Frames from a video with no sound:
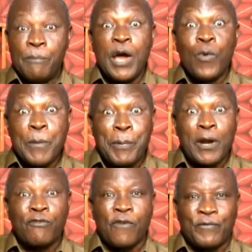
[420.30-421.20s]
of
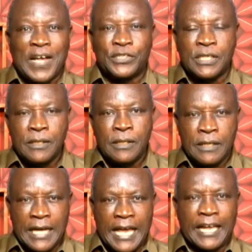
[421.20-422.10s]
offense against
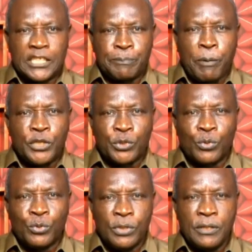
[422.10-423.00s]
political
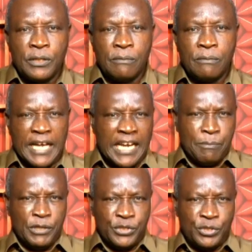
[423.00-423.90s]
enemies
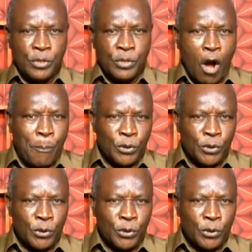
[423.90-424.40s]
or political,